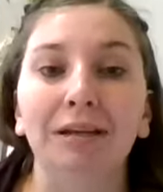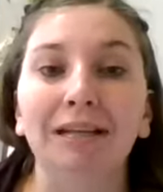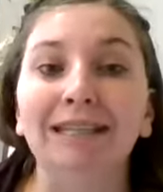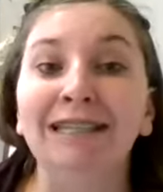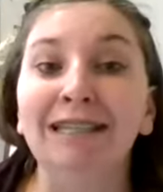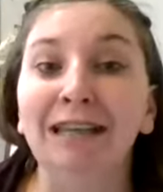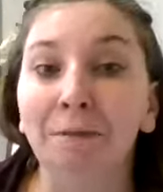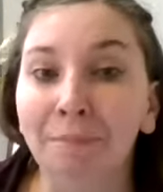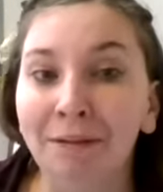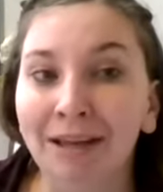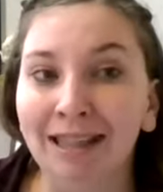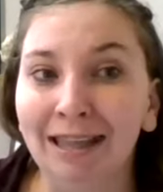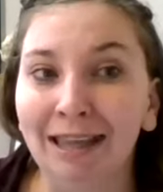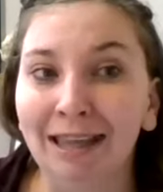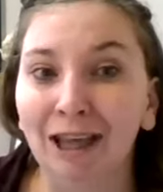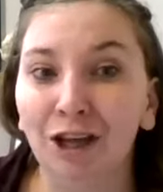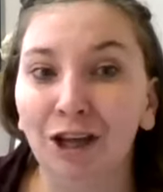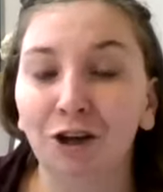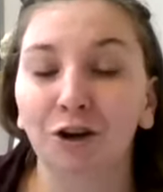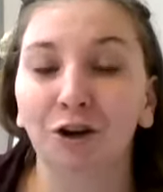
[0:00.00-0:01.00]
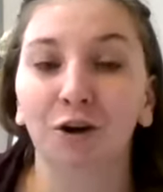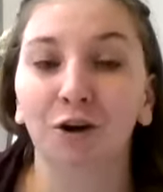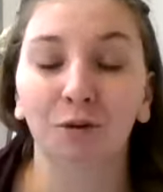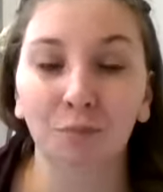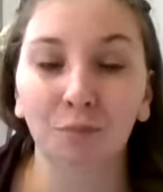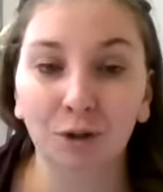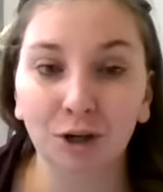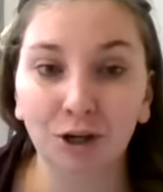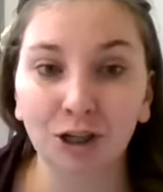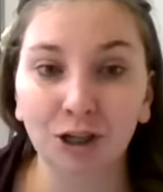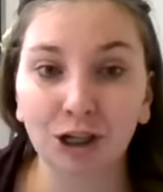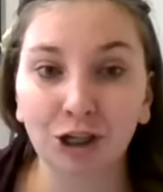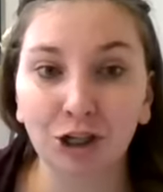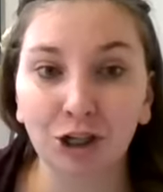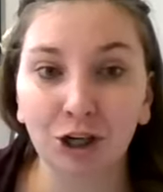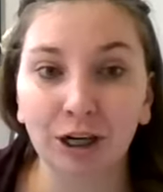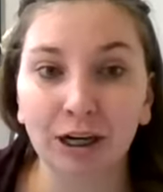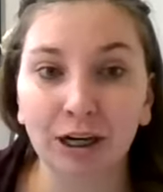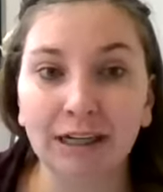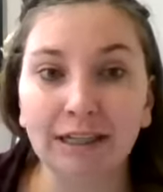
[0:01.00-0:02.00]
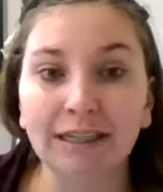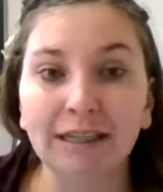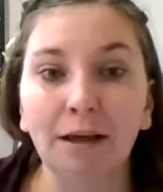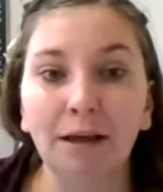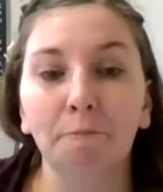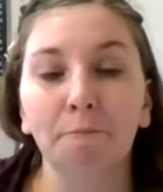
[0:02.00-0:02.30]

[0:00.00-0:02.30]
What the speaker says: typically your homeowner's insurance